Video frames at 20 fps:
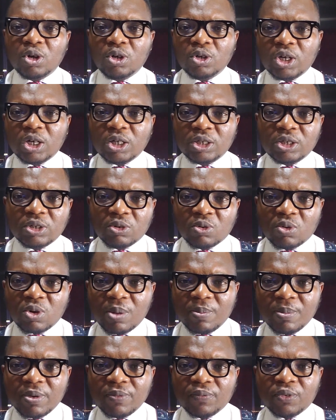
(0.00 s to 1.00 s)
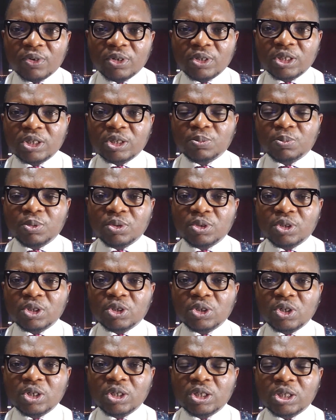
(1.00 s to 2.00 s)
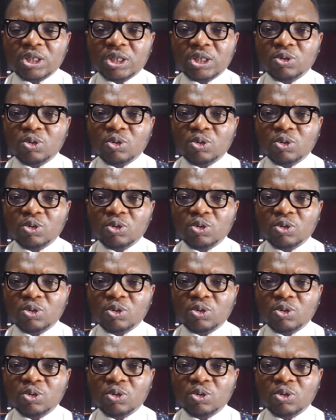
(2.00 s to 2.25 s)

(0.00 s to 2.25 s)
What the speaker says: The requirement for this position is